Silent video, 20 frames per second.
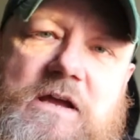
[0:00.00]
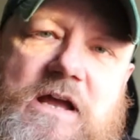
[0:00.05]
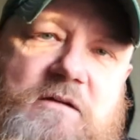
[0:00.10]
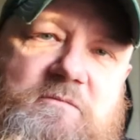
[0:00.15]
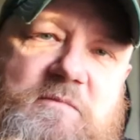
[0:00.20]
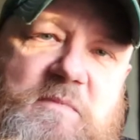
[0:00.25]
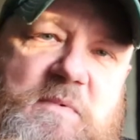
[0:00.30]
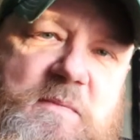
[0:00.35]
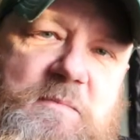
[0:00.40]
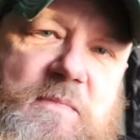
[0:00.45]

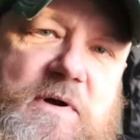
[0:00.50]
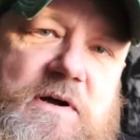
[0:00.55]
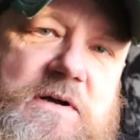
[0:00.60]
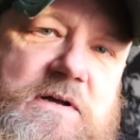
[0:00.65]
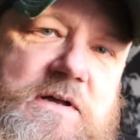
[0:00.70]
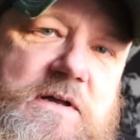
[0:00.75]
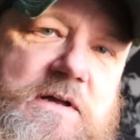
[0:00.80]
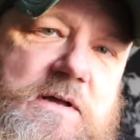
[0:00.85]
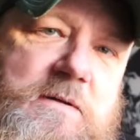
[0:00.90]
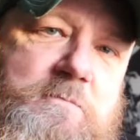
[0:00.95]
And remember,
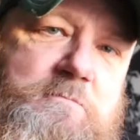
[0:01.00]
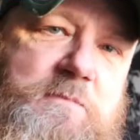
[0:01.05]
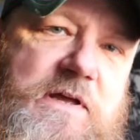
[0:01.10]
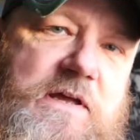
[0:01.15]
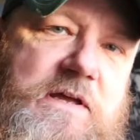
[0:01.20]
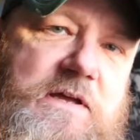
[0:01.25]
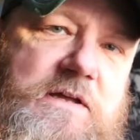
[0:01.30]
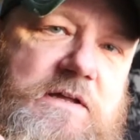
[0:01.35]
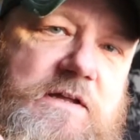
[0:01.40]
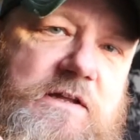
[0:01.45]

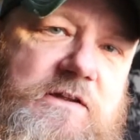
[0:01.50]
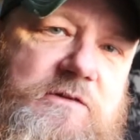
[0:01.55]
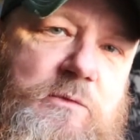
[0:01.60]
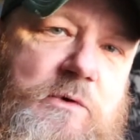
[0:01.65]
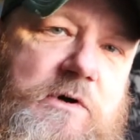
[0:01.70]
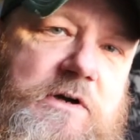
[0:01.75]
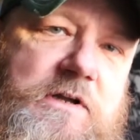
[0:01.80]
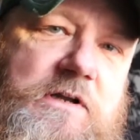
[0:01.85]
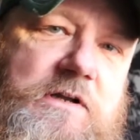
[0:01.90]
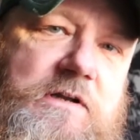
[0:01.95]
beer is
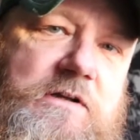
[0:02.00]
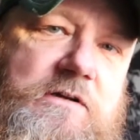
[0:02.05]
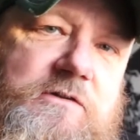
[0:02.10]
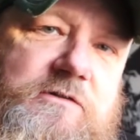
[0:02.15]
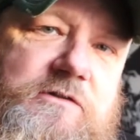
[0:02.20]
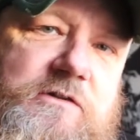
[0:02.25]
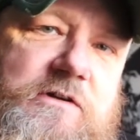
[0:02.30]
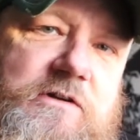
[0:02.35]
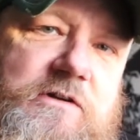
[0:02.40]
working class